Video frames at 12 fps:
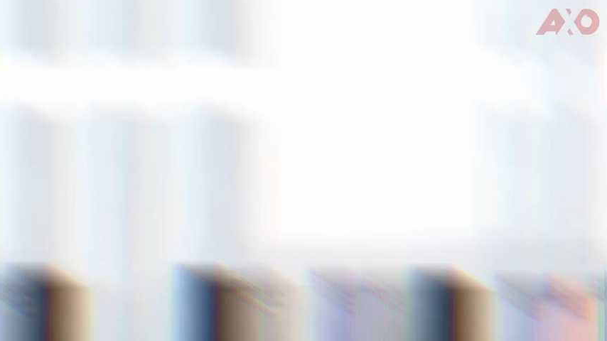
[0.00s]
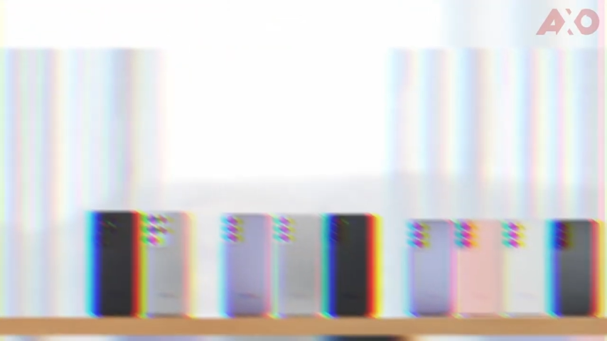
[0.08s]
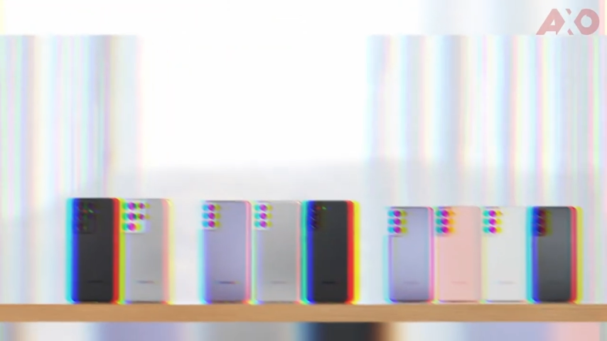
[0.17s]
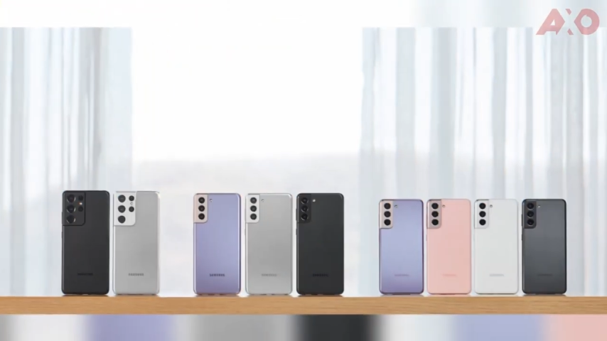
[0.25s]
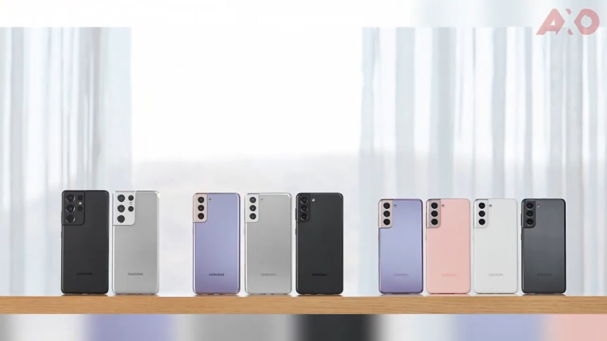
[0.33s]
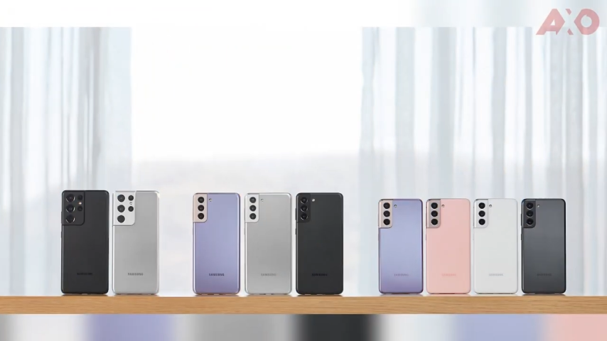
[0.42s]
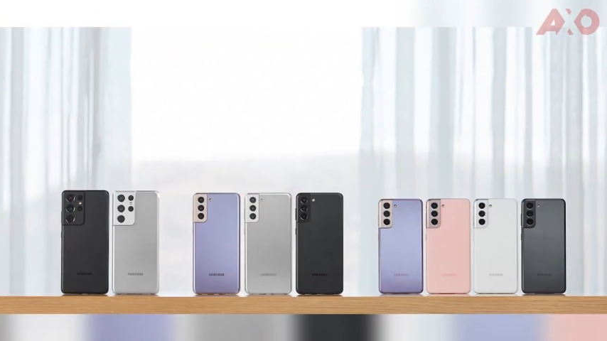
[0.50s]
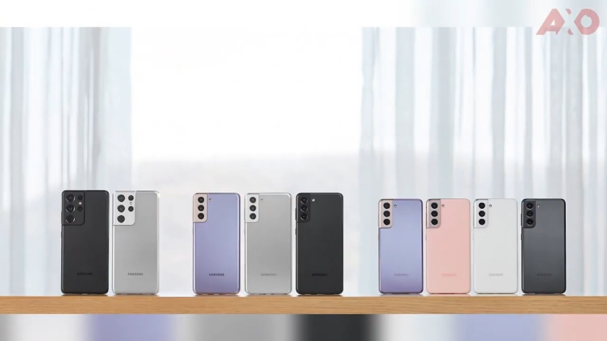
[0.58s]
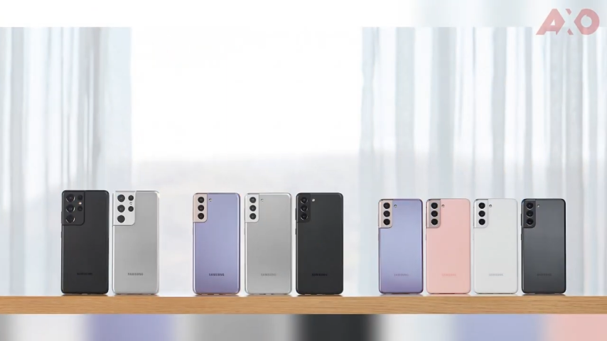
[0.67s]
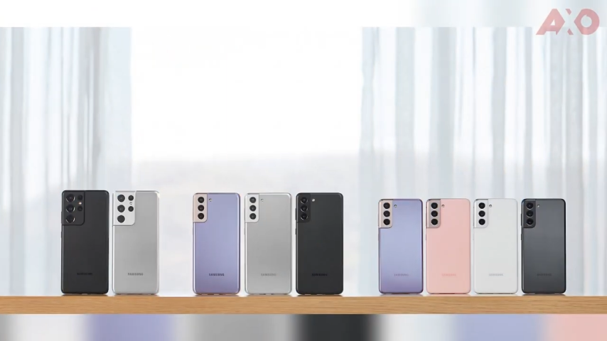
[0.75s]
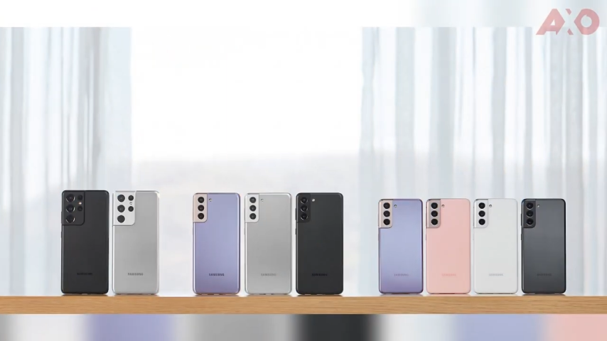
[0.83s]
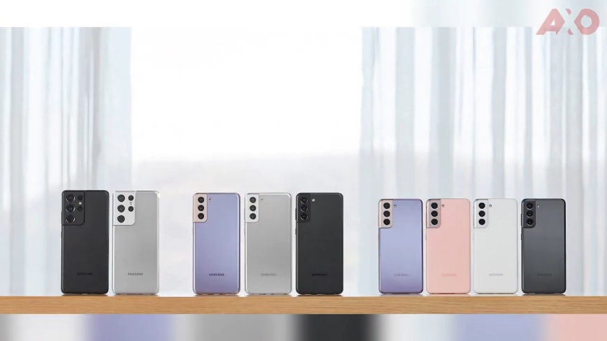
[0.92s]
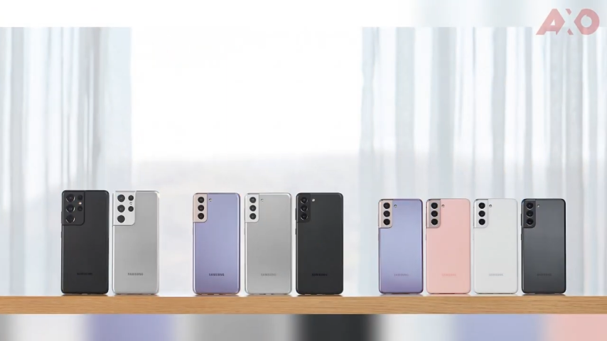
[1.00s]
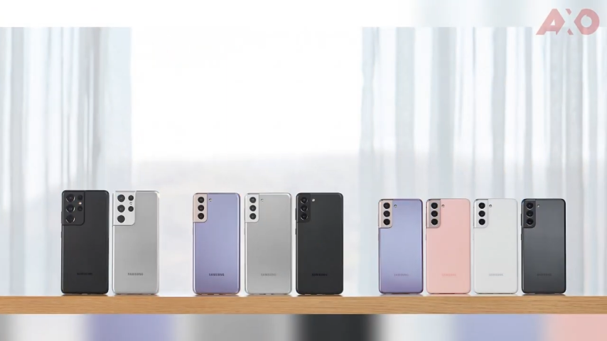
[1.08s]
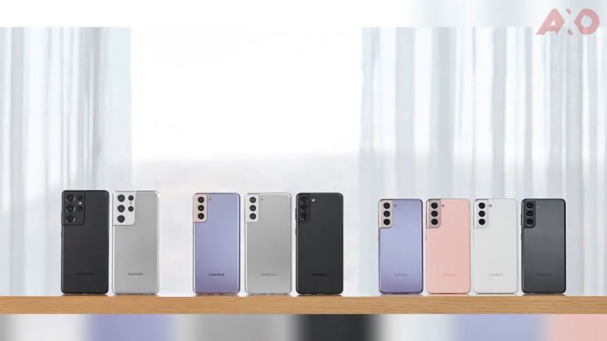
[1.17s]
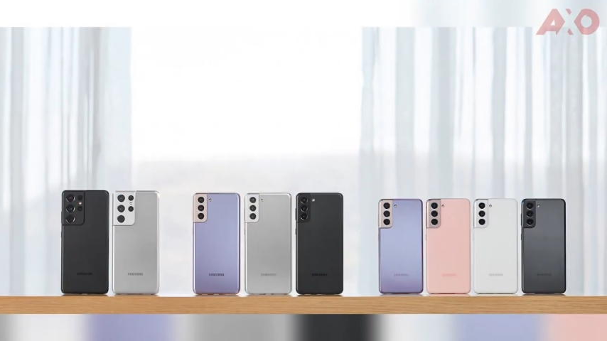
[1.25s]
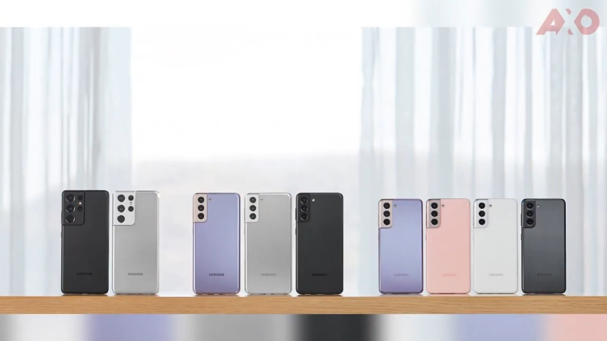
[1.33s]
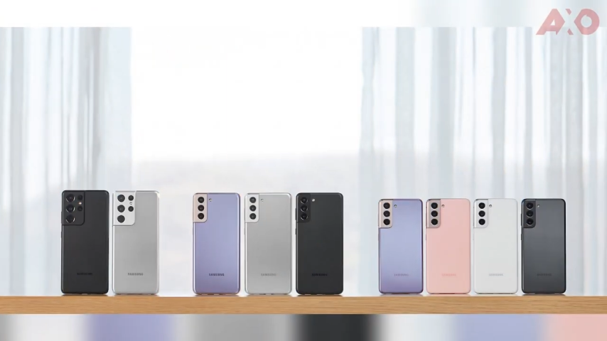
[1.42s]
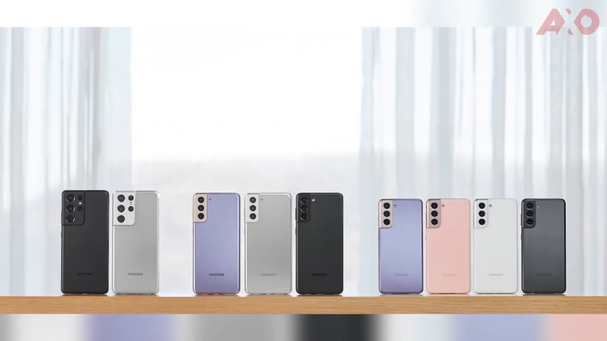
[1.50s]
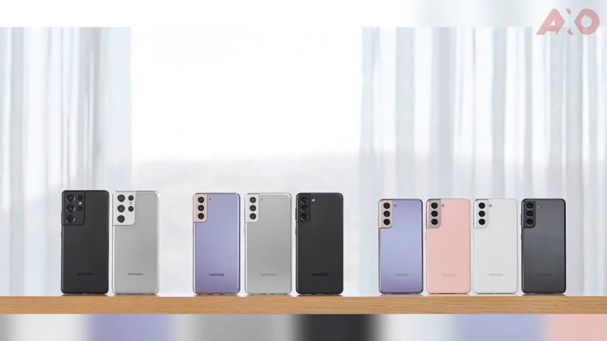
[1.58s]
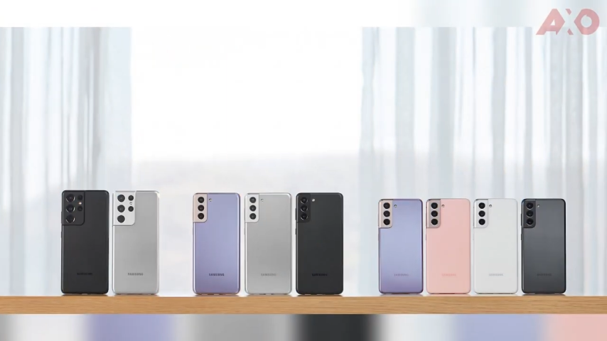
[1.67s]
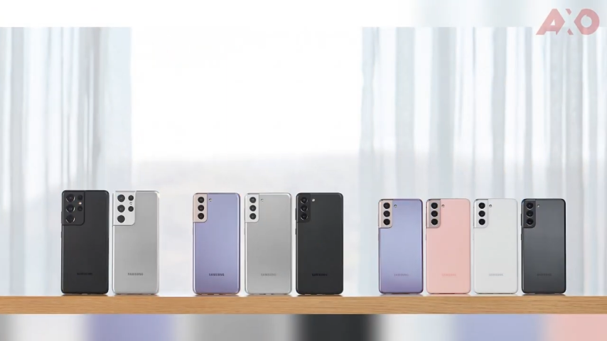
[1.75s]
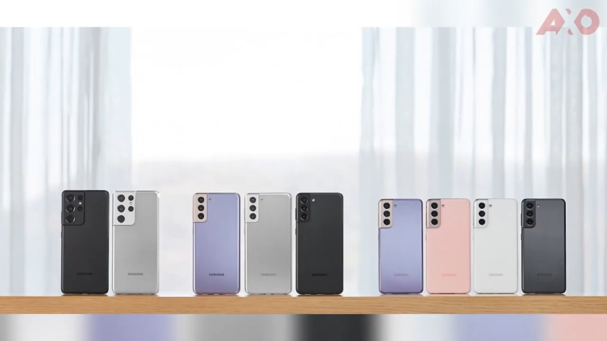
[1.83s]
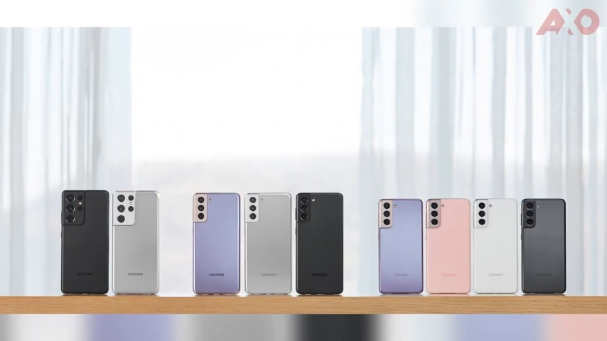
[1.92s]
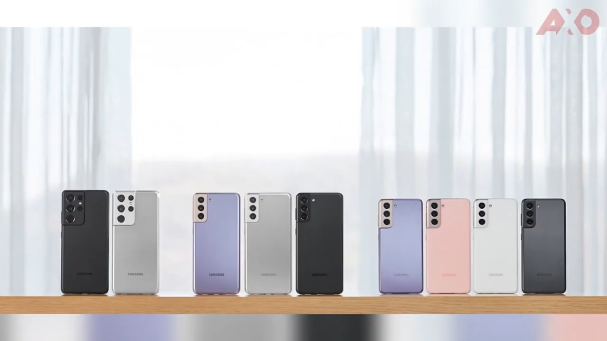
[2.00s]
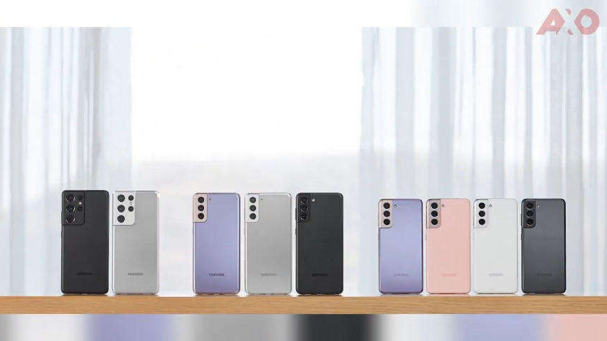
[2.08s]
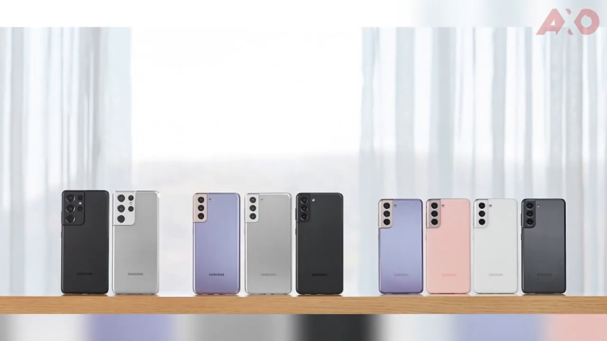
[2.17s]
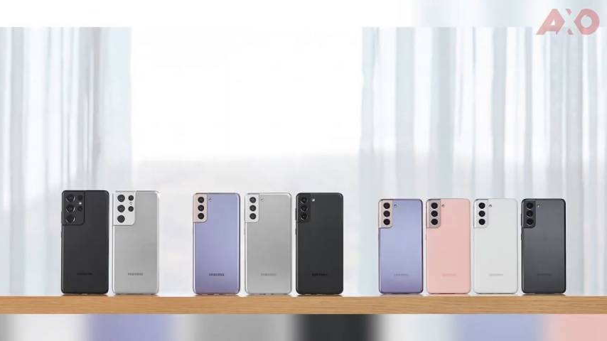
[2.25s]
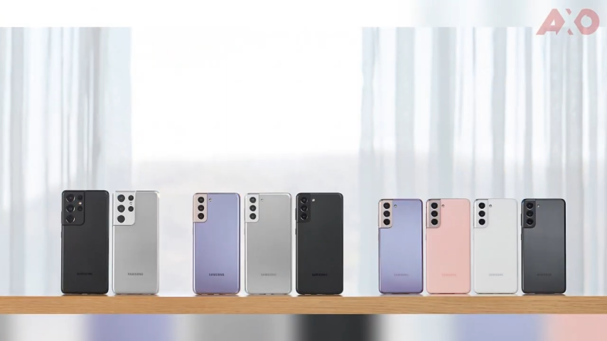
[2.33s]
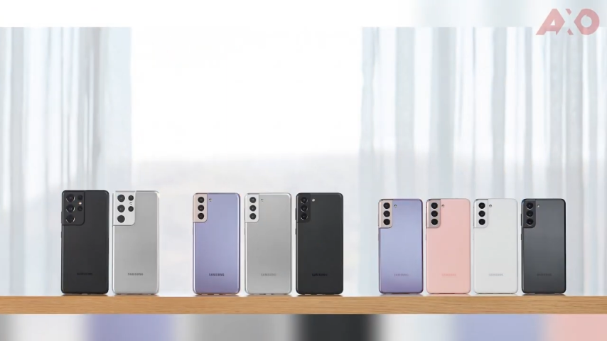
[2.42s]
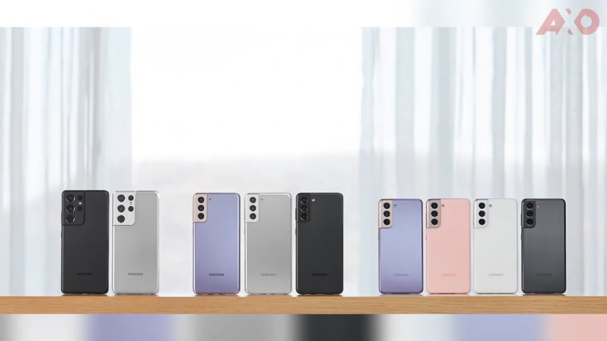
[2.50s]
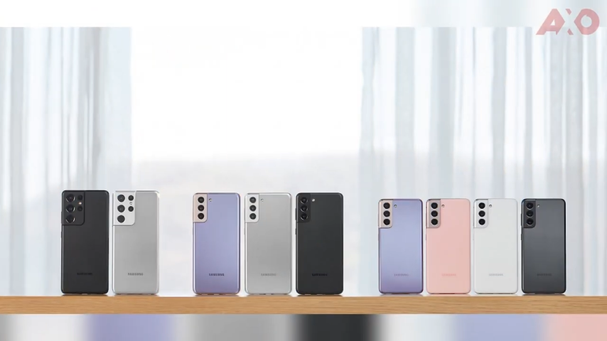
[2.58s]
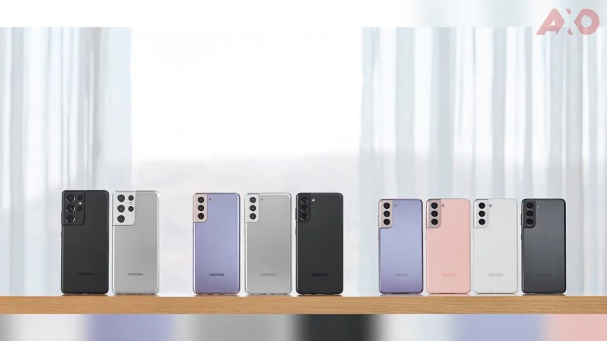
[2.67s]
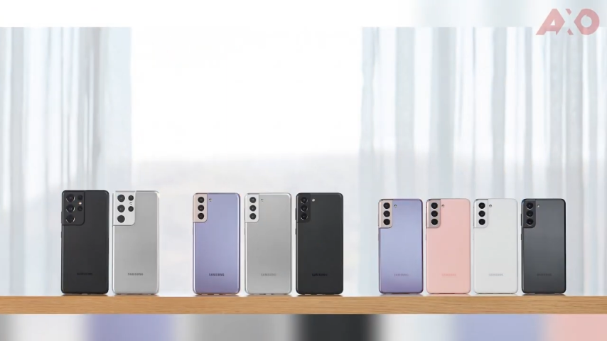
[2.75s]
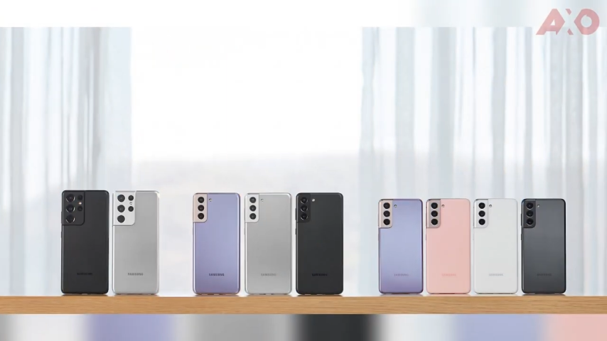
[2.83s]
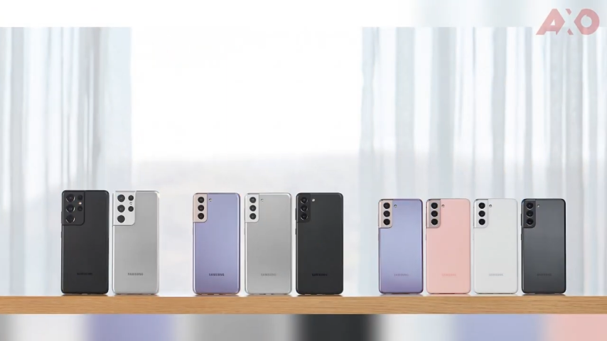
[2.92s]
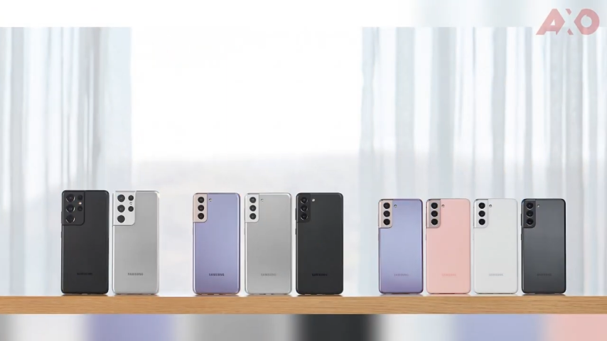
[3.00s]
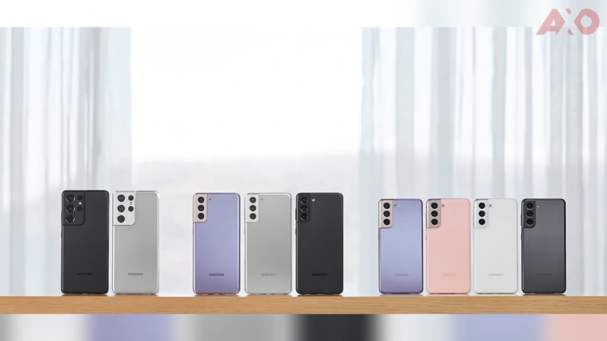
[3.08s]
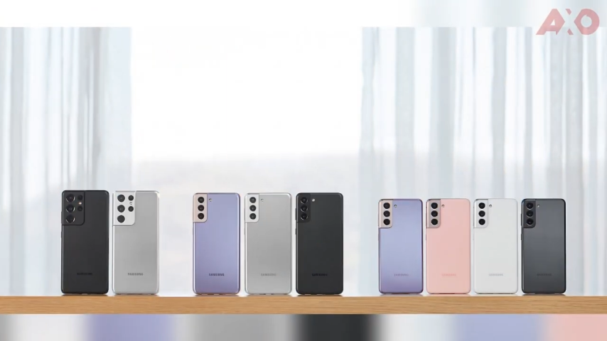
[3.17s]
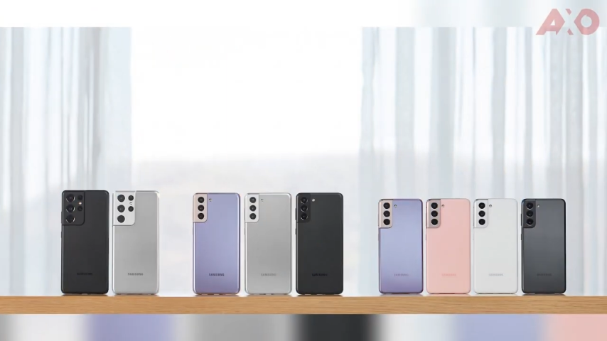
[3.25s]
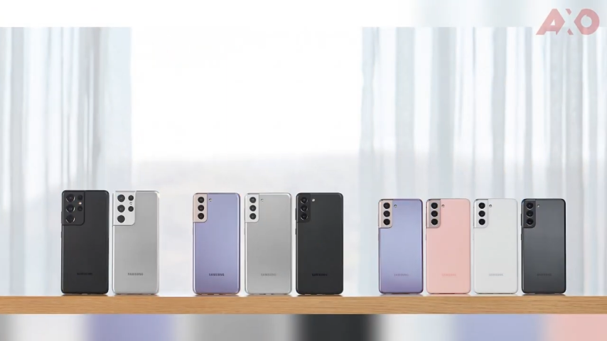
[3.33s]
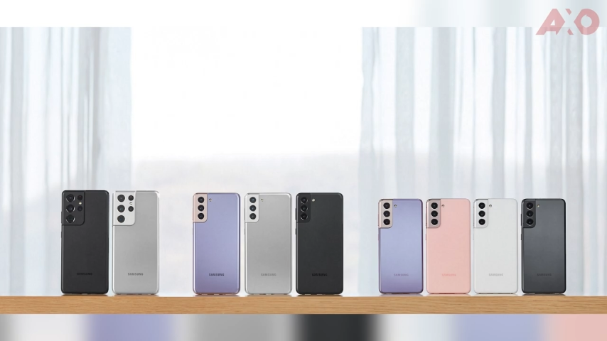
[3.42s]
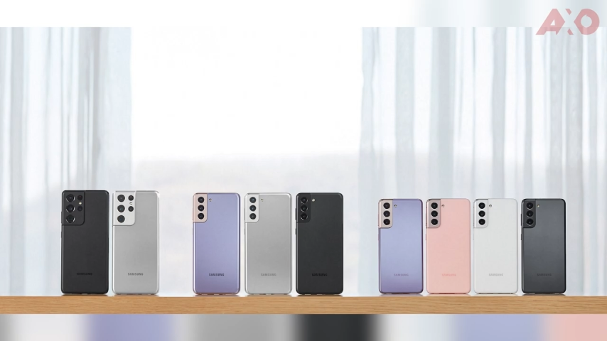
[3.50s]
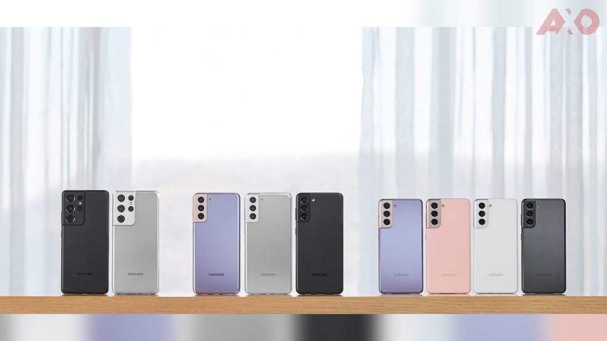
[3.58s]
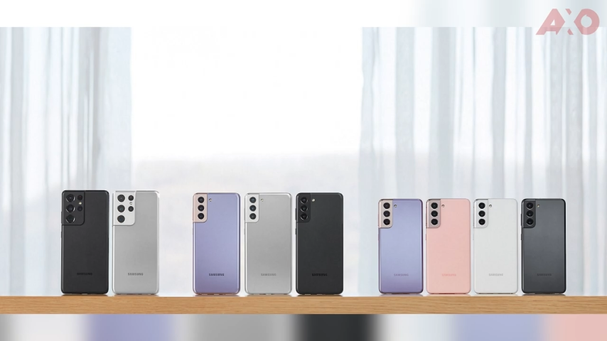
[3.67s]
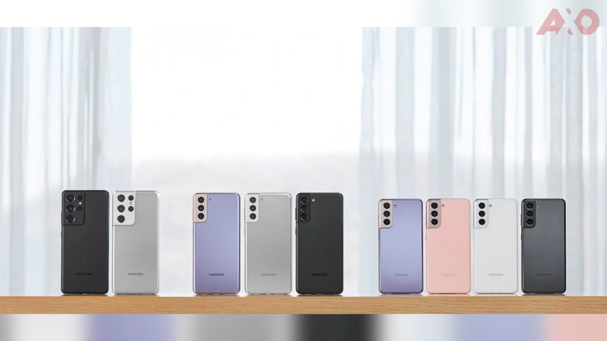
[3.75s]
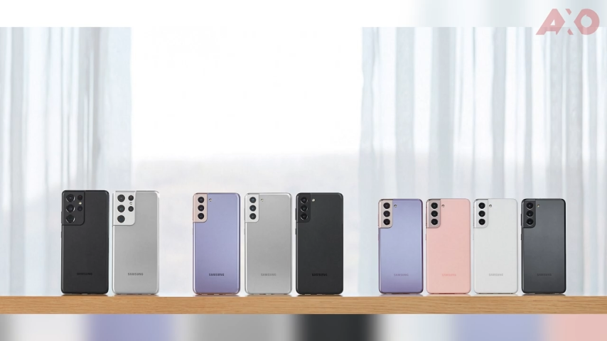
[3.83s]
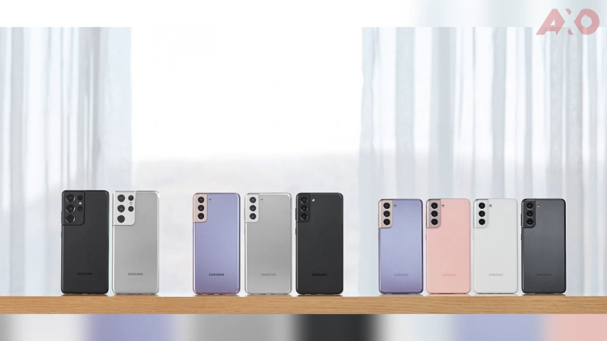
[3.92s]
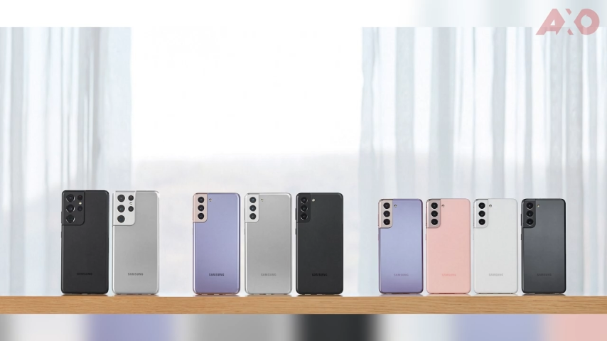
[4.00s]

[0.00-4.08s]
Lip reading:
No face is visible, so there are no lips to read.